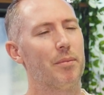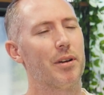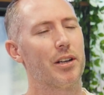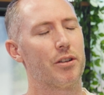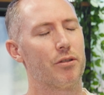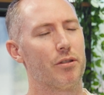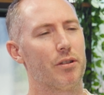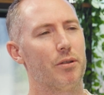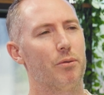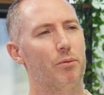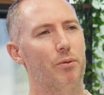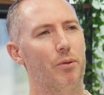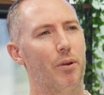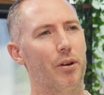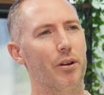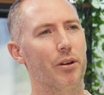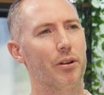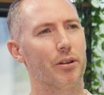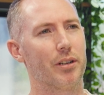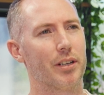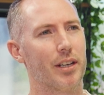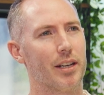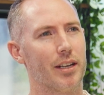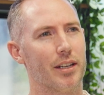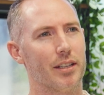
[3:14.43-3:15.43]
We were
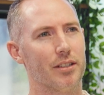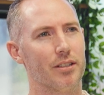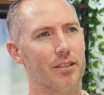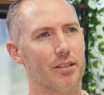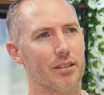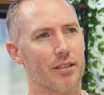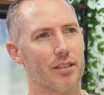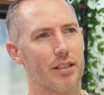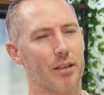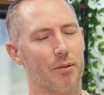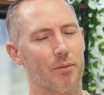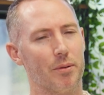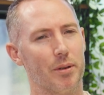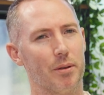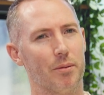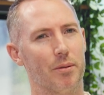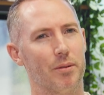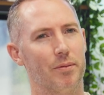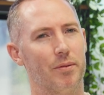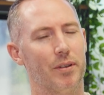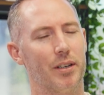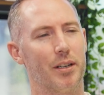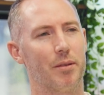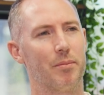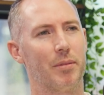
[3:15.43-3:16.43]
very much a rogue
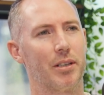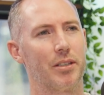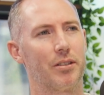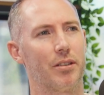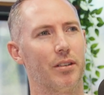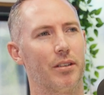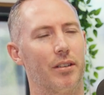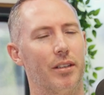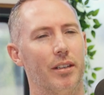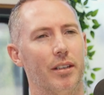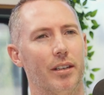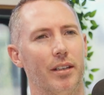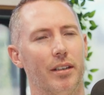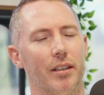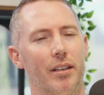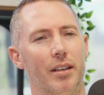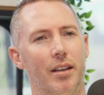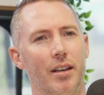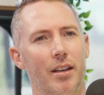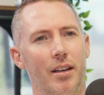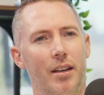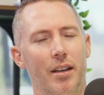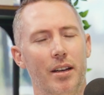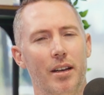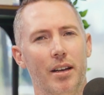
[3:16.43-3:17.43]
agency. We were very
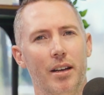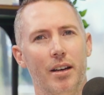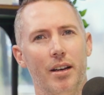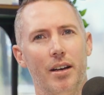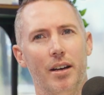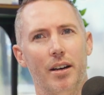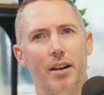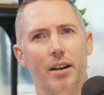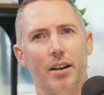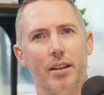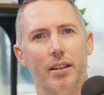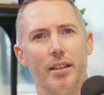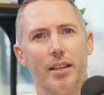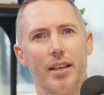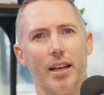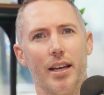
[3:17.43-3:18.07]
much on the